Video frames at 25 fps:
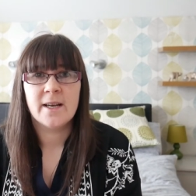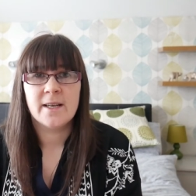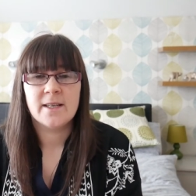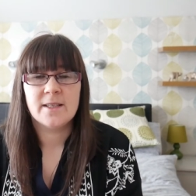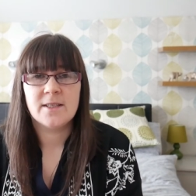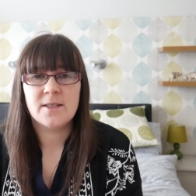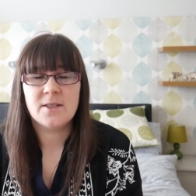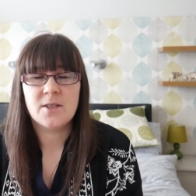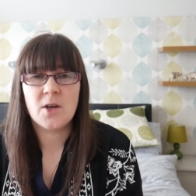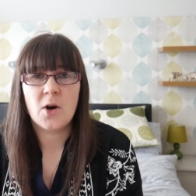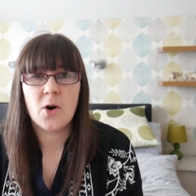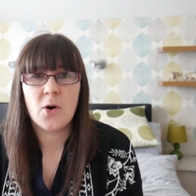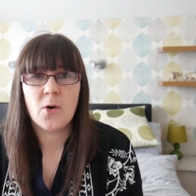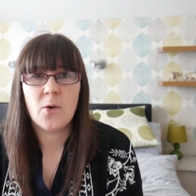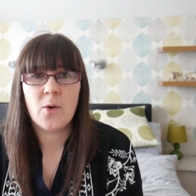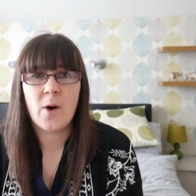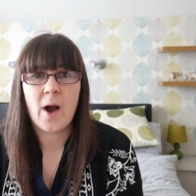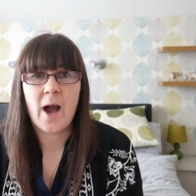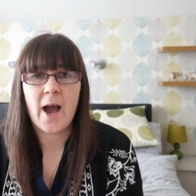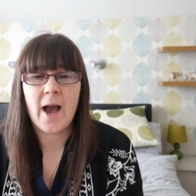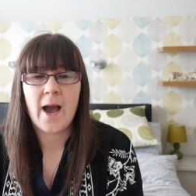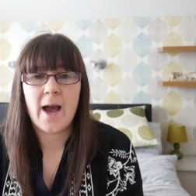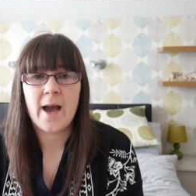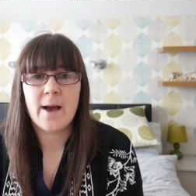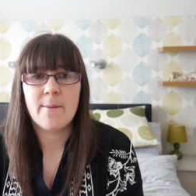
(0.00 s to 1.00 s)

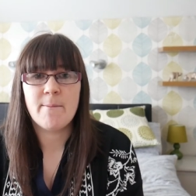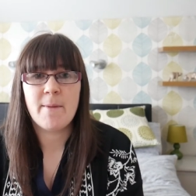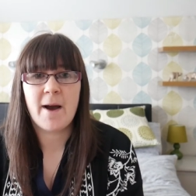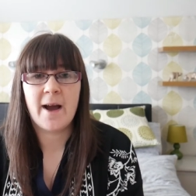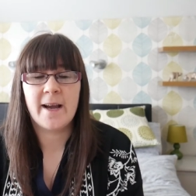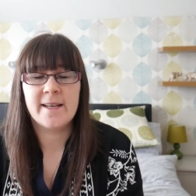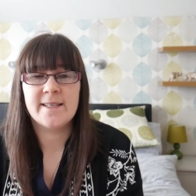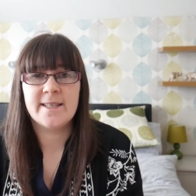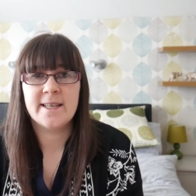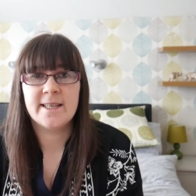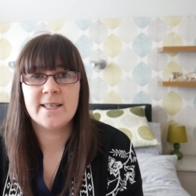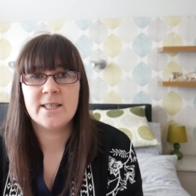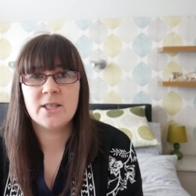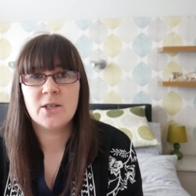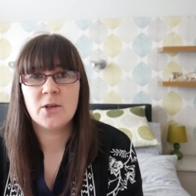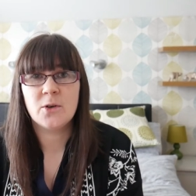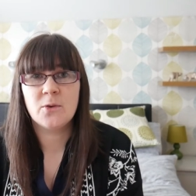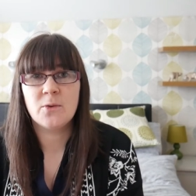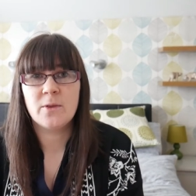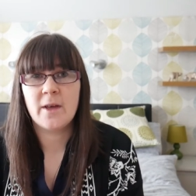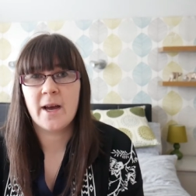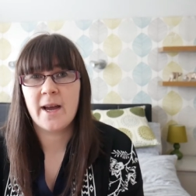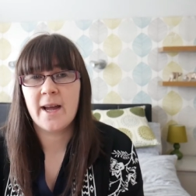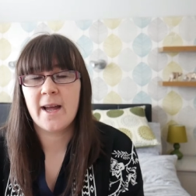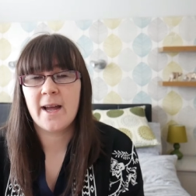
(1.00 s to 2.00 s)
so um, I did
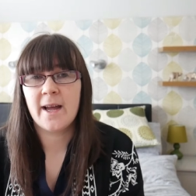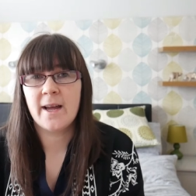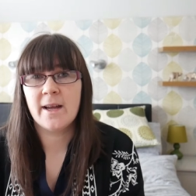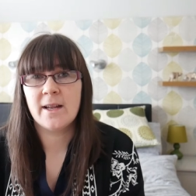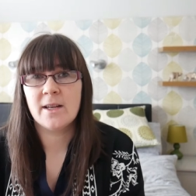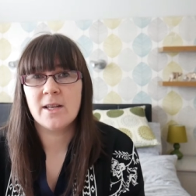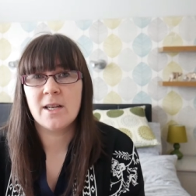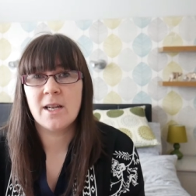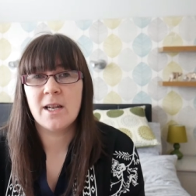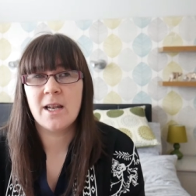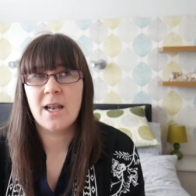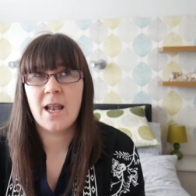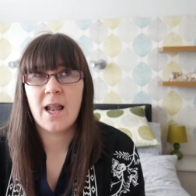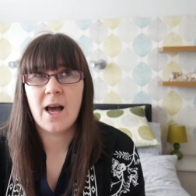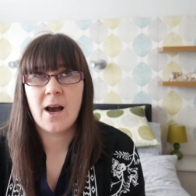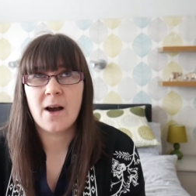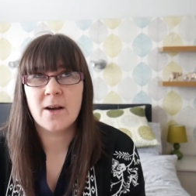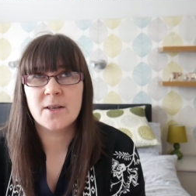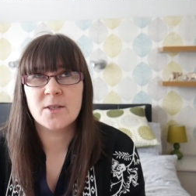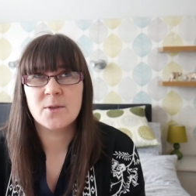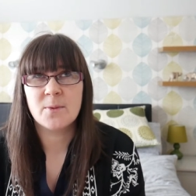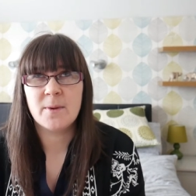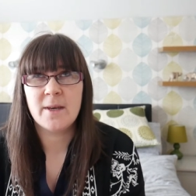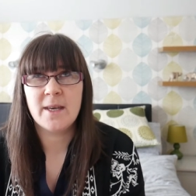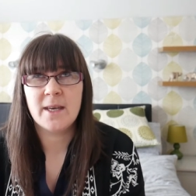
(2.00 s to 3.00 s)
go there
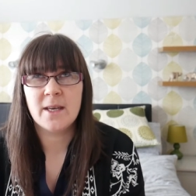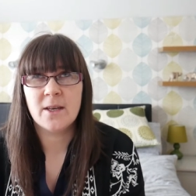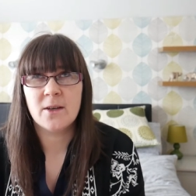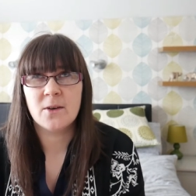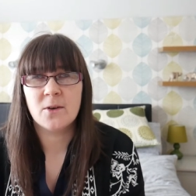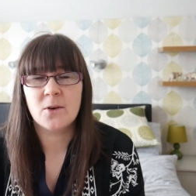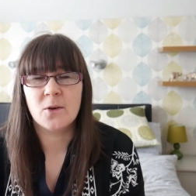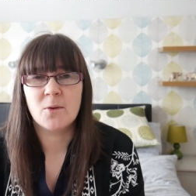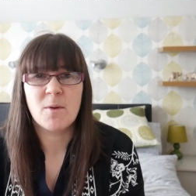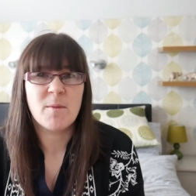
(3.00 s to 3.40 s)
last week,